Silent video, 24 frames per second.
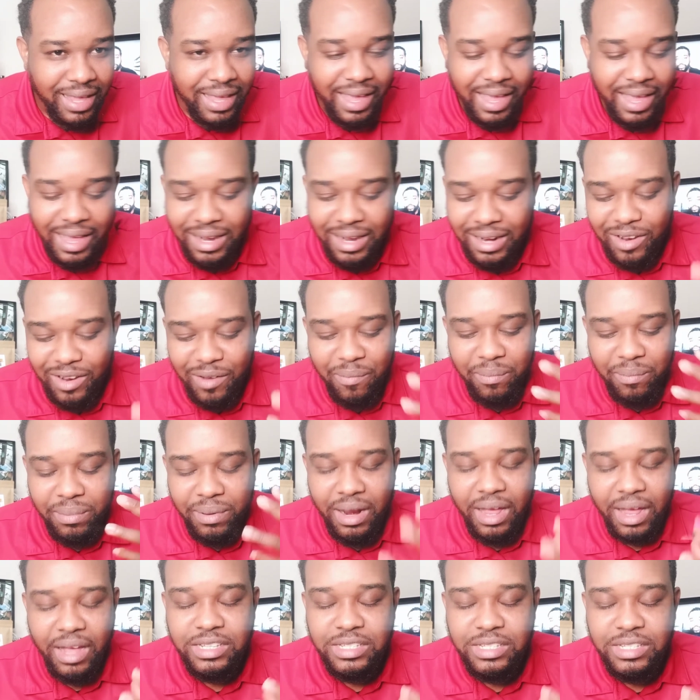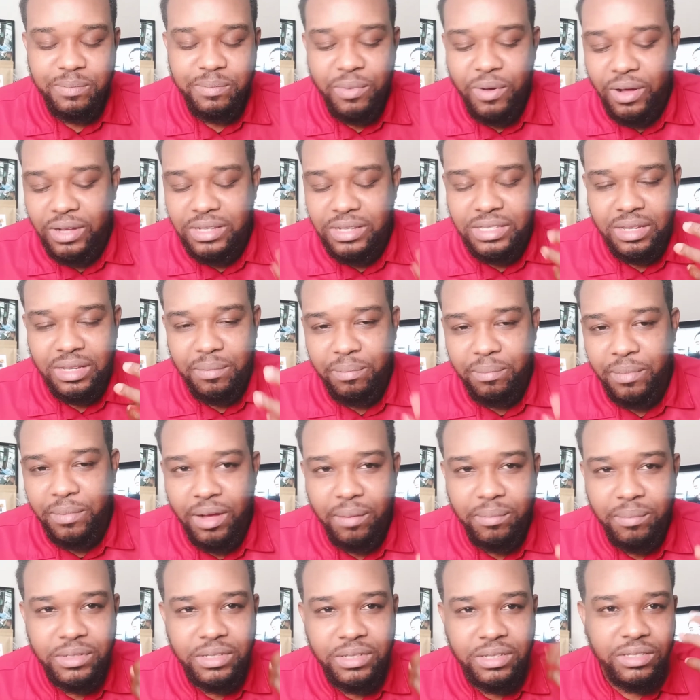I had black spots and
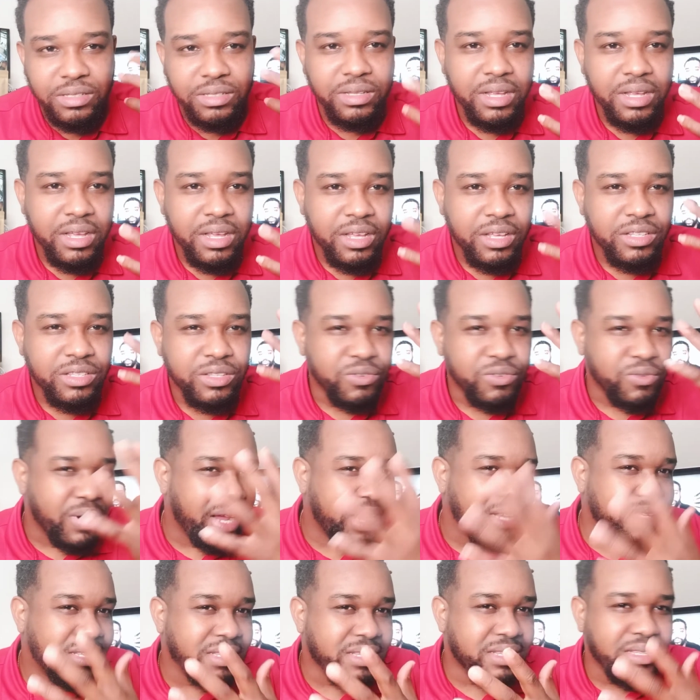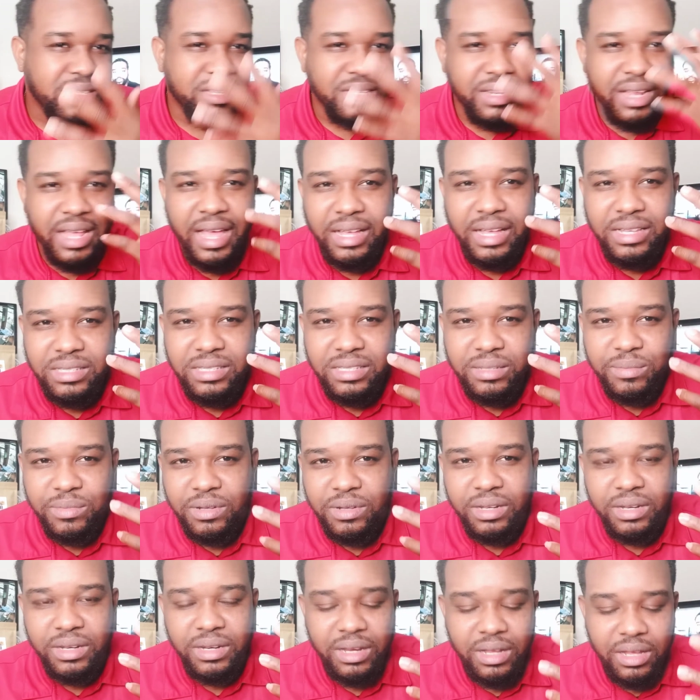bumps and psoriasis and eczema,
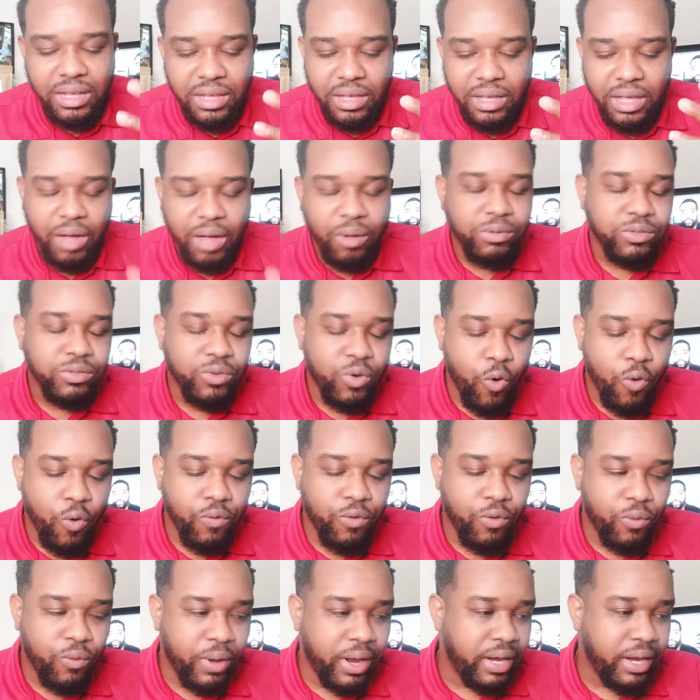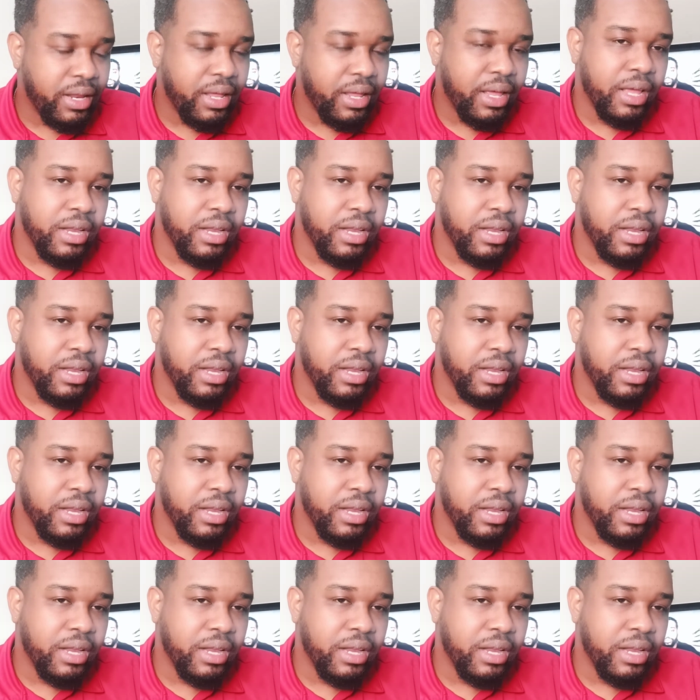and I was overweight.